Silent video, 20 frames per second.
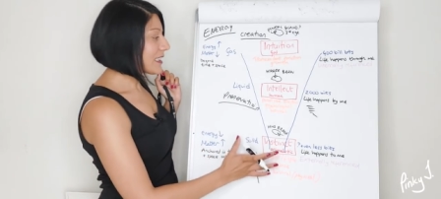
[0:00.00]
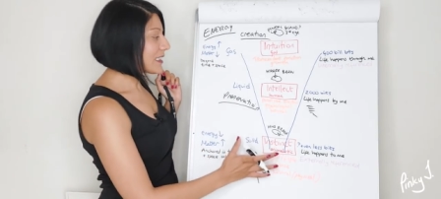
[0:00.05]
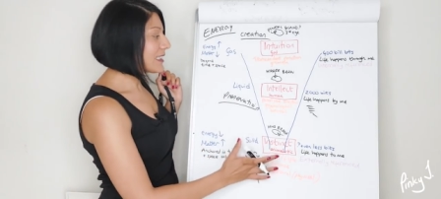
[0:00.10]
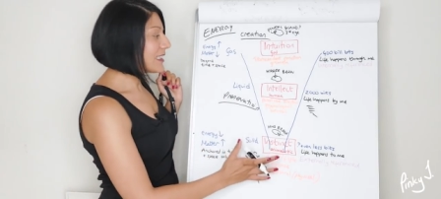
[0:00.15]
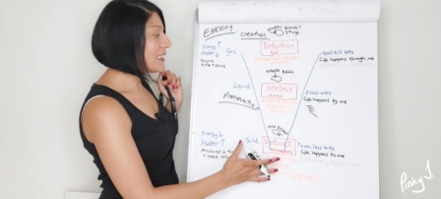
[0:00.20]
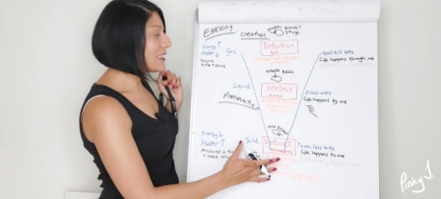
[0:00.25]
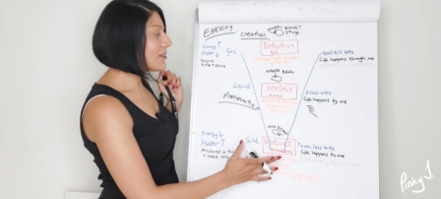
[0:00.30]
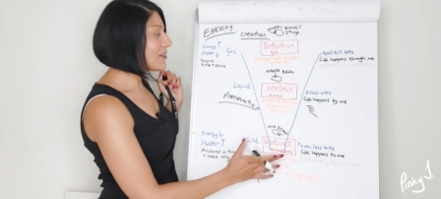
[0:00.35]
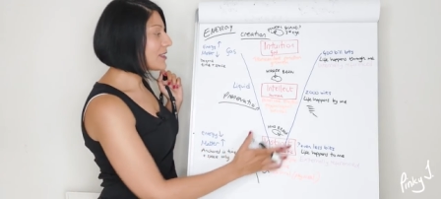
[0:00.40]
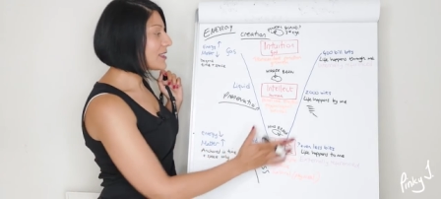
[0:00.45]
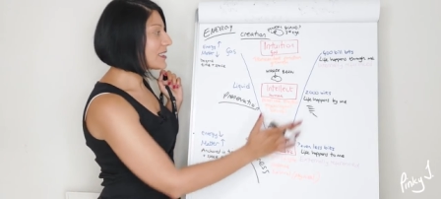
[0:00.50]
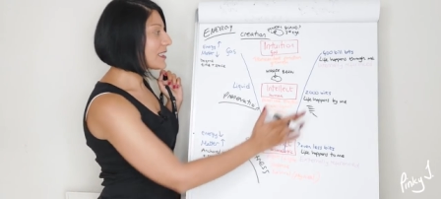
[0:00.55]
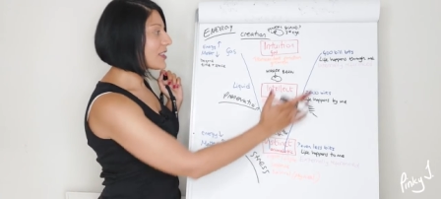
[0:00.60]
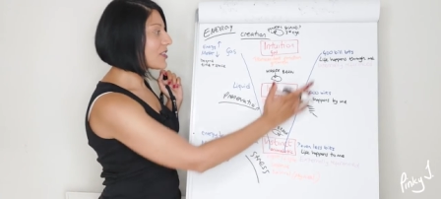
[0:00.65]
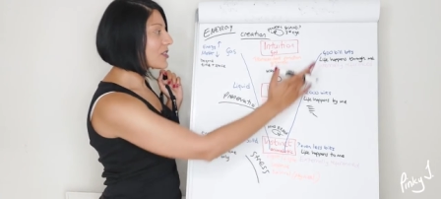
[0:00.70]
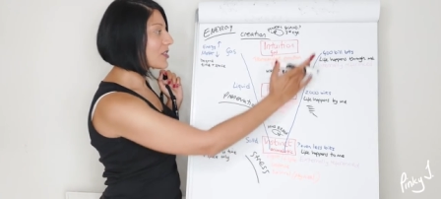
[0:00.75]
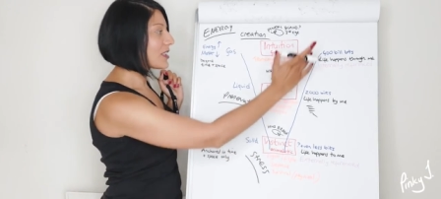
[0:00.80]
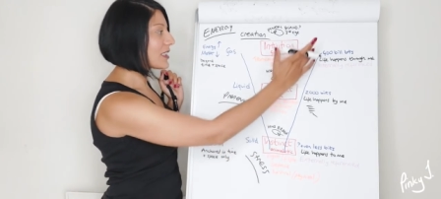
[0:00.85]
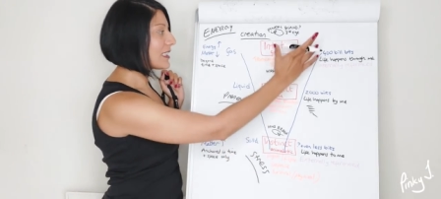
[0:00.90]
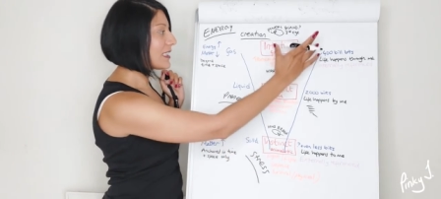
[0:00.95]
these are
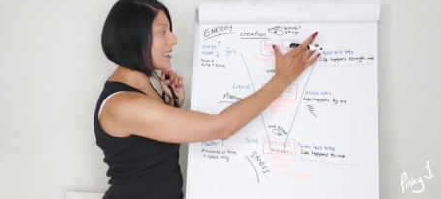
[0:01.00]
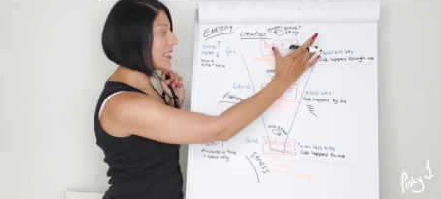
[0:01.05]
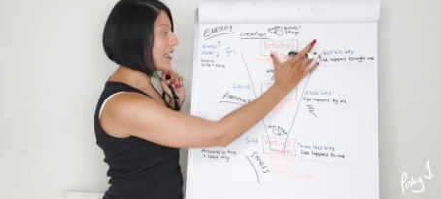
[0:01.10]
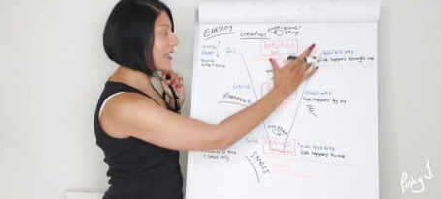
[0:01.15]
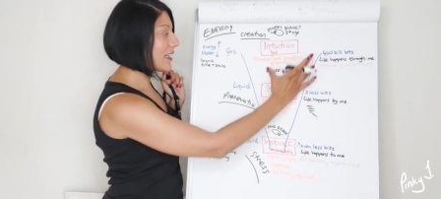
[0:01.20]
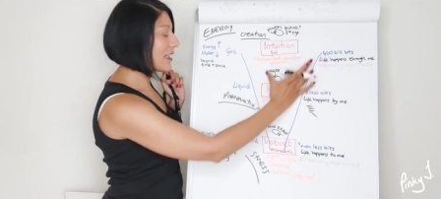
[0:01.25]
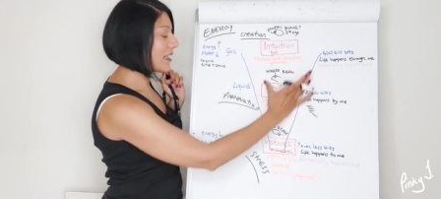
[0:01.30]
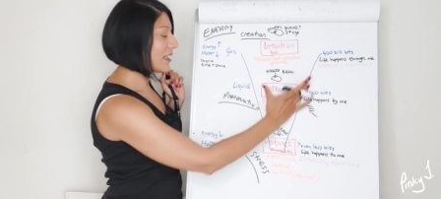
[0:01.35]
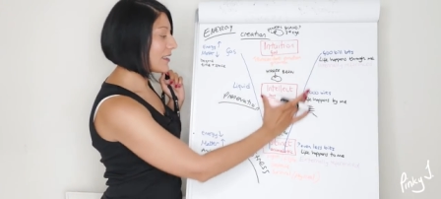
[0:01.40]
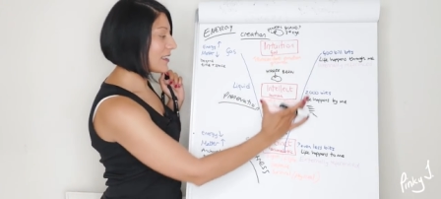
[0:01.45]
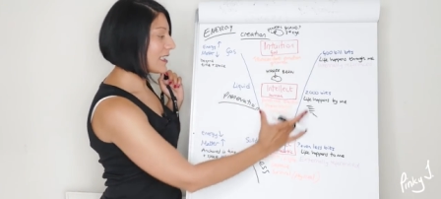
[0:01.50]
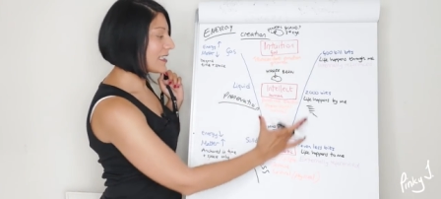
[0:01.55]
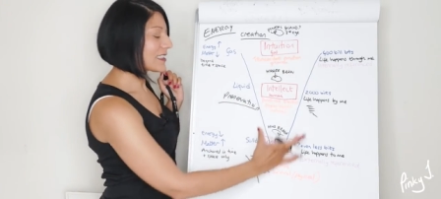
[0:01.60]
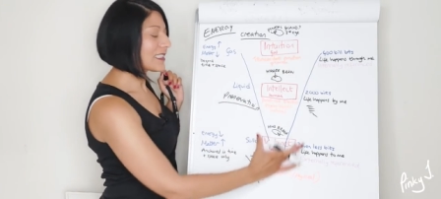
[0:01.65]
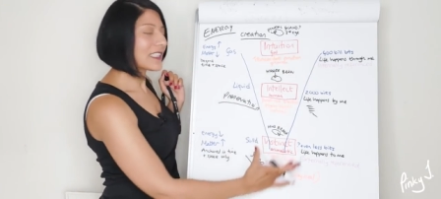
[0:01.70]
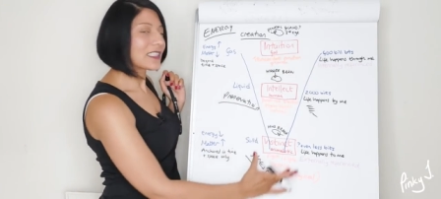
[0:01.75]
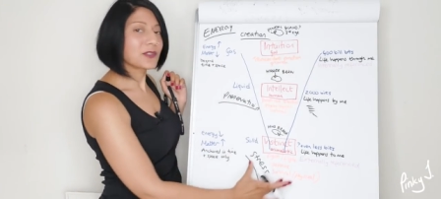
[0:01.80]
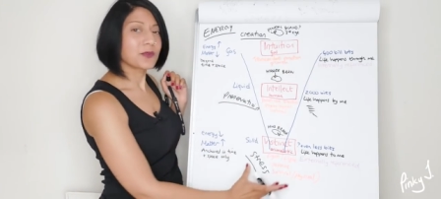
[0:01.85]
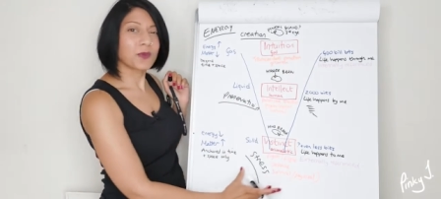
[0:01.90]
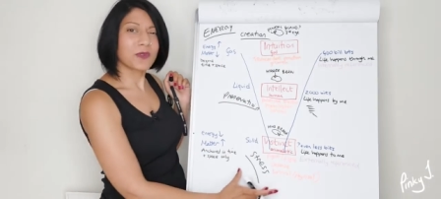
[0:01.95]
essentially, uh, that,
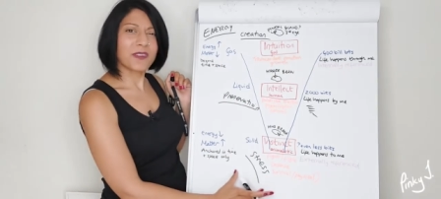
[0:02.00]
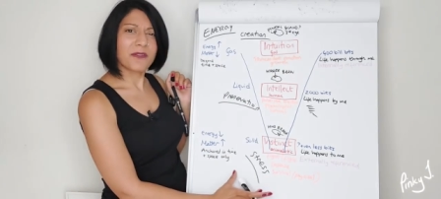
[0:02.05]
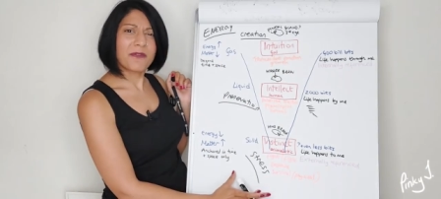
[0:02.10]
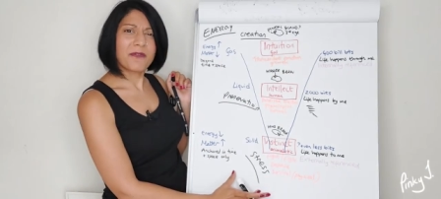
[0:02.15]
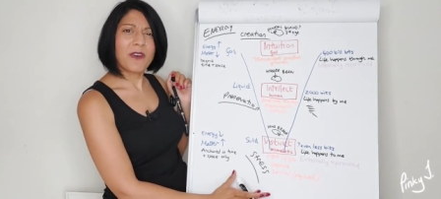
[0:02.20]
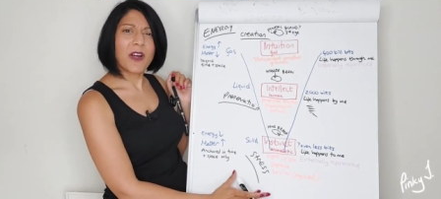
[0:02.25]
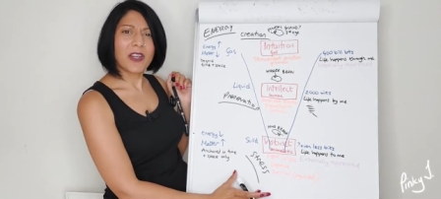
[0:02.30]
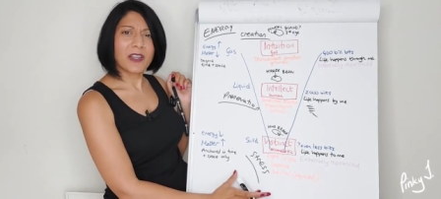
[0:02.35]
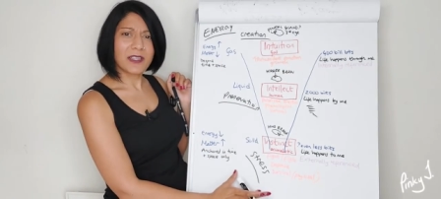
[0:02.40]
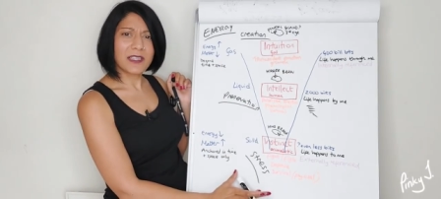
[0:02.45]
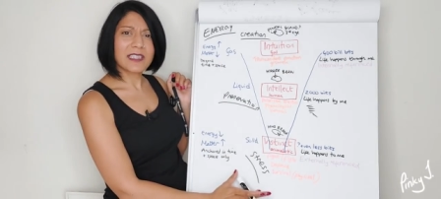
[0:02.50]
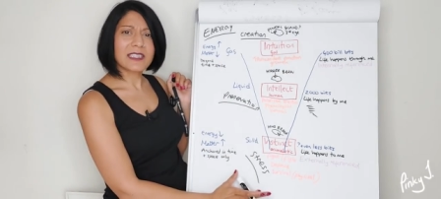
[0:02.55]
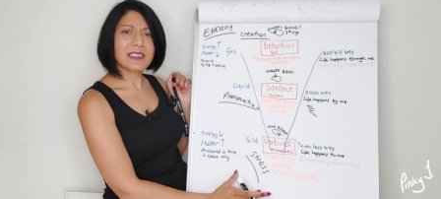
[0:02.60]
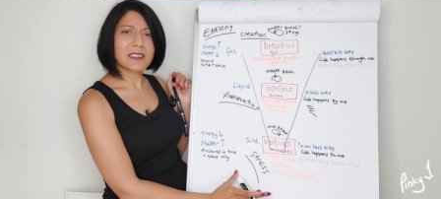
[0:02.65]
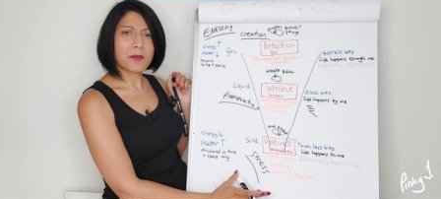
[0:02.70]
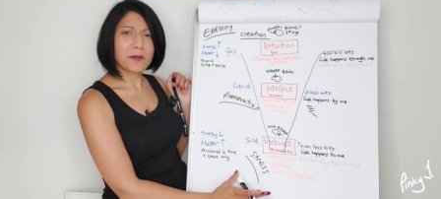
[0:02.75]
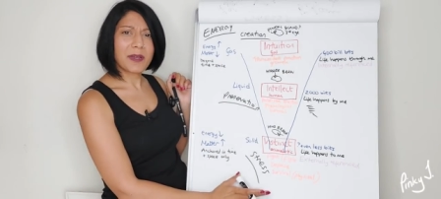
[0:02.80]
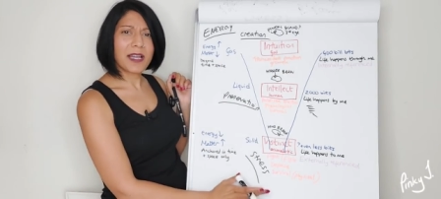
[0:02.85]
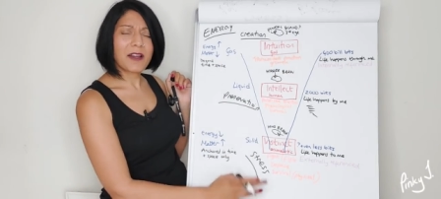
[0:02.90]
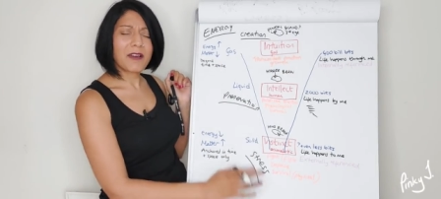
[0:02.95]
that's what the funnel is
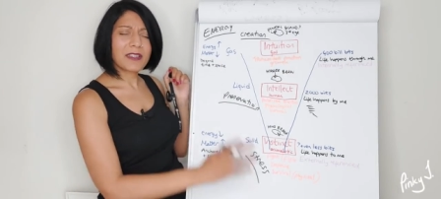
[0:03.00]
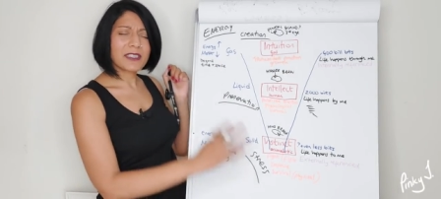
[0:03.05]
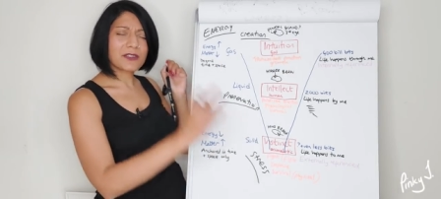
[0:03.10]
about.